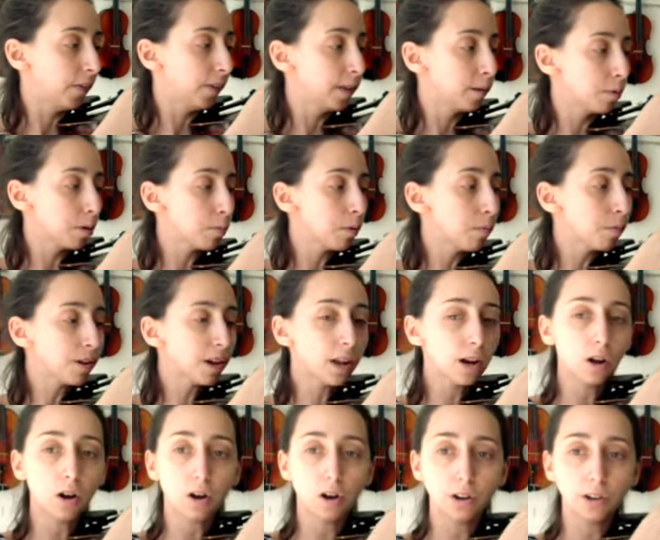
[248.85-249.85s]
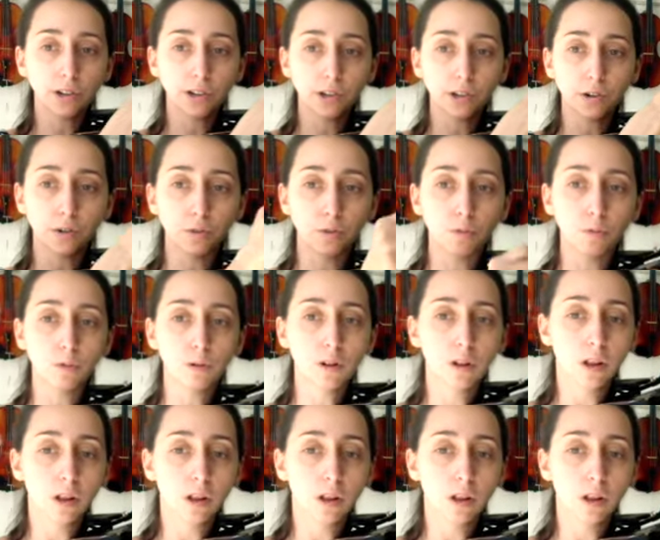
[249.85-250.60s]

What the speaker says: That might be kind of hard to do